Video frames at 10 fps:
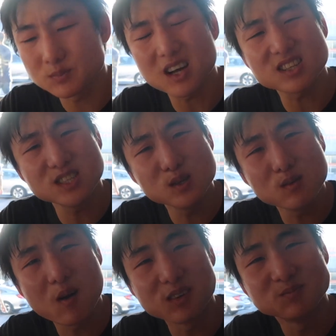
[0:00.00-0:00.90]
Tasimu?
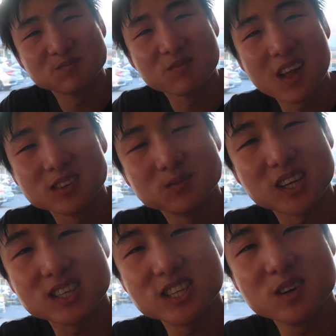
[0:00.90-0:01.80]
What?
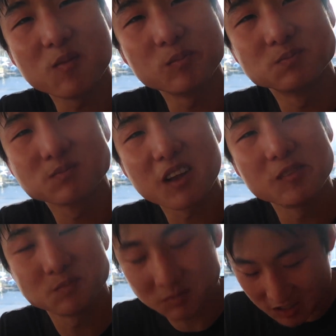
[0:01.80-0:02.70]
Tasimu? Oh, kind of.
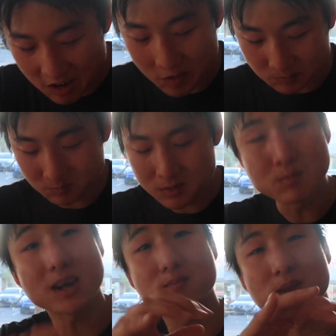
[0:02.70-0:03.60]
Yeah, that like yeah. tart.
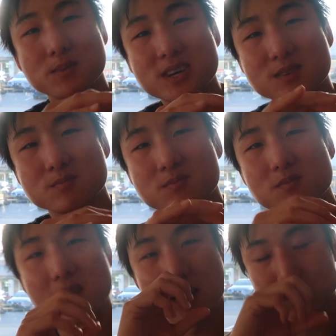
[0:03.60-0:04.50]
Black yeah. bean.
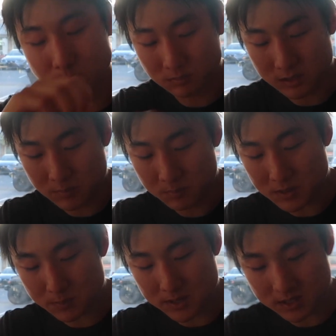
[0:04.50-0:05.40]
Yeah.
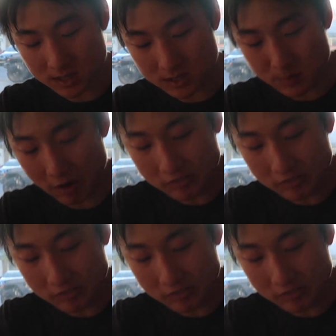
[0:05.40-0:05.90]
Black bean sauce me.